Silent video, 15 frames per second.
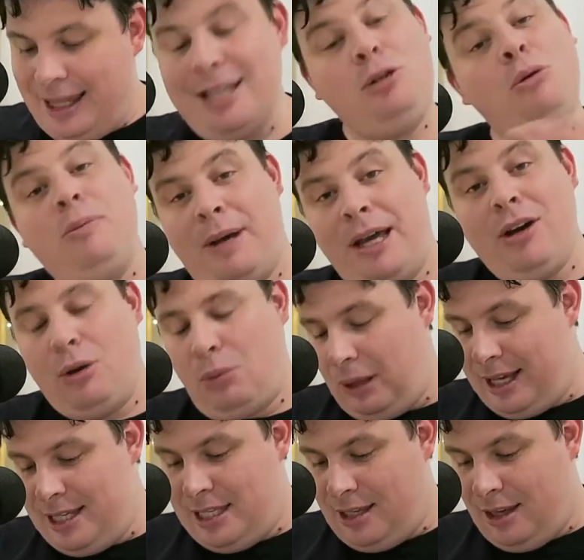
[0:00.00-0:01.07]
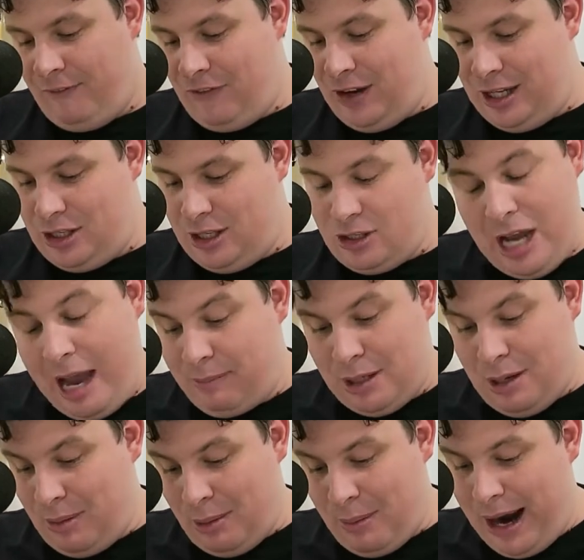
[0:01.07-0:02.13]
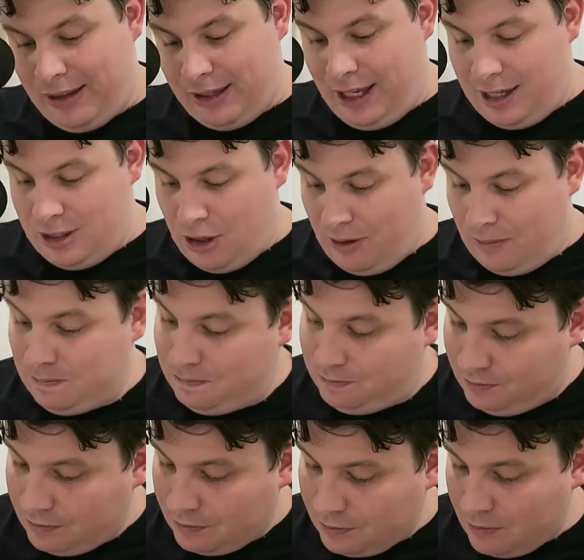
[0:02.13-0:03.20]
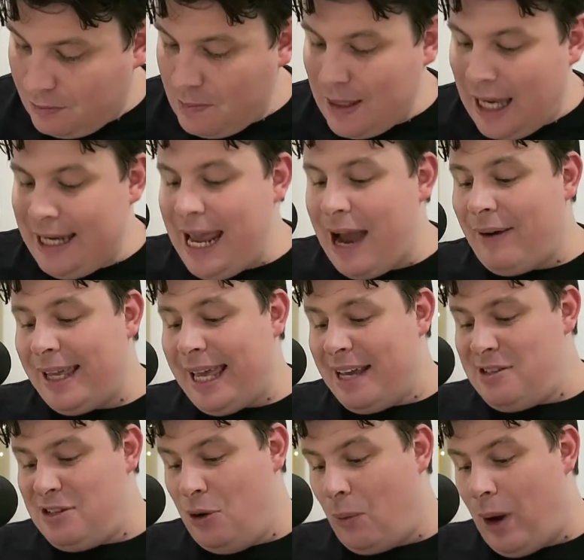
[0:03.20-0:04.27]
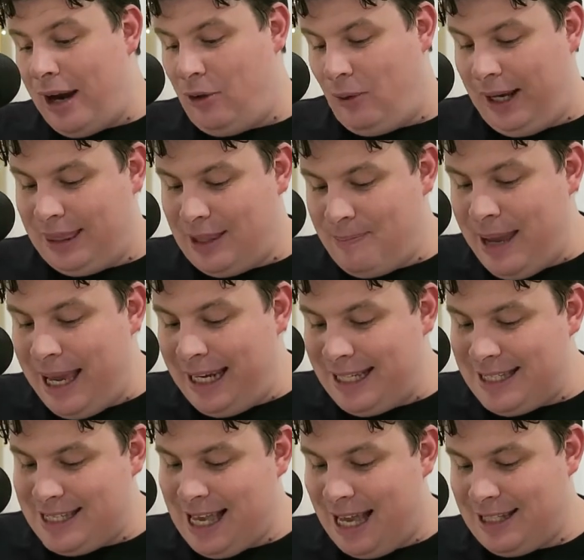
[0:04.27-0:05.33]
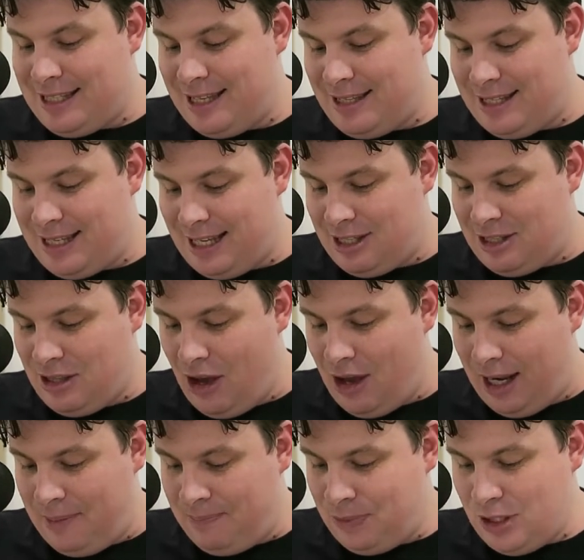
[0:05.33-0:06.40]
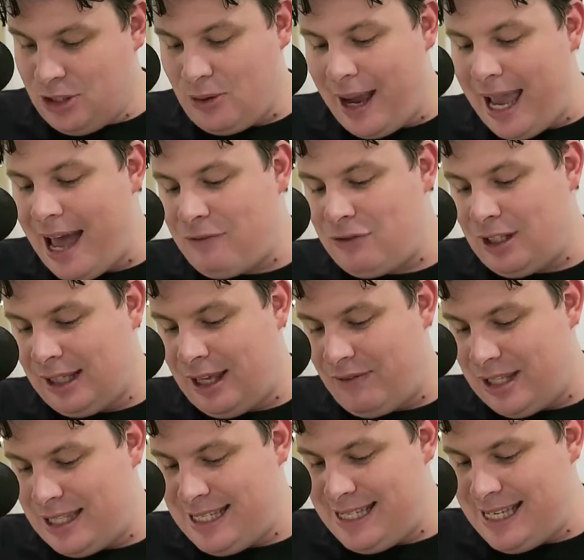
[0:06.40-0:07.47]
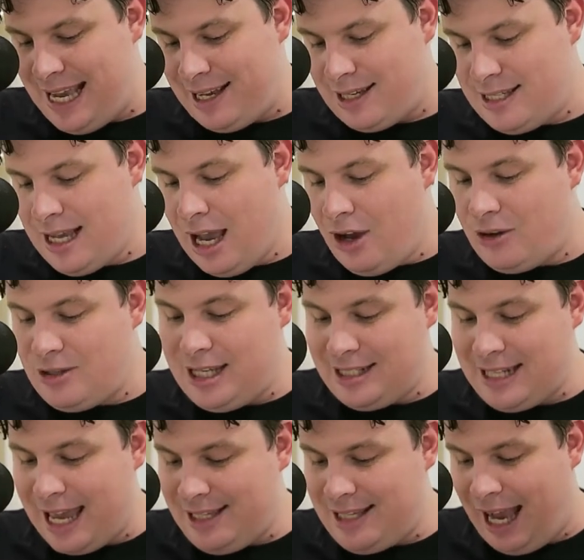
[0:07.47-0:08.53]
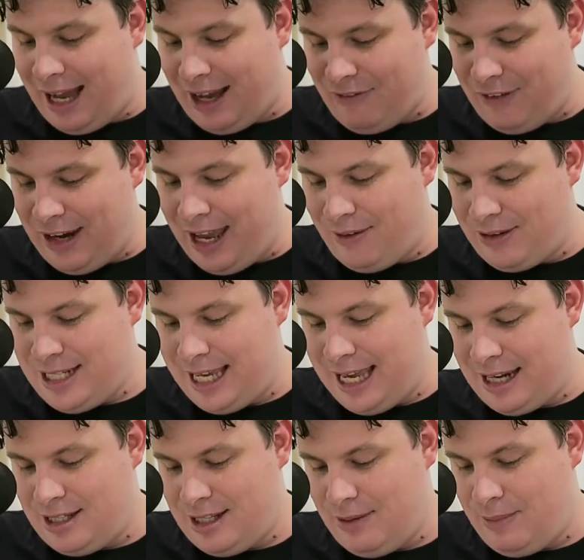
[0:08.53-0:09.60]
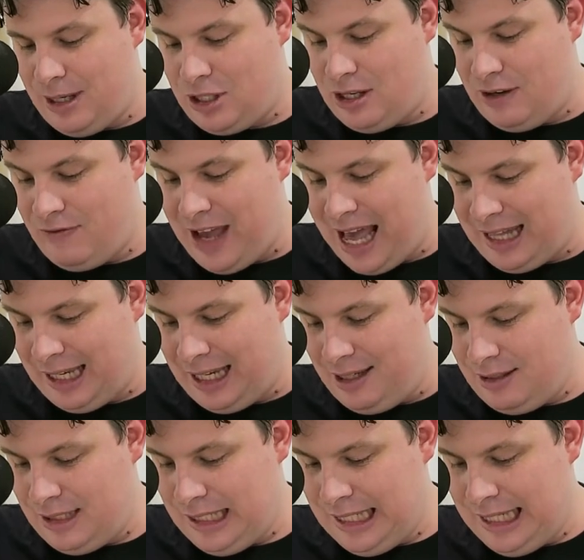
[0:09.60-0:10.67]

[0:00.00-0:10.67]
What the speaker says: This would be a good place to finish the chapter, but apparently I don't. Now, in case you're wondering, the meeting starts at 6:30, so I have to leave at 6 because it takes half an hour to get to the Mitchin Valley.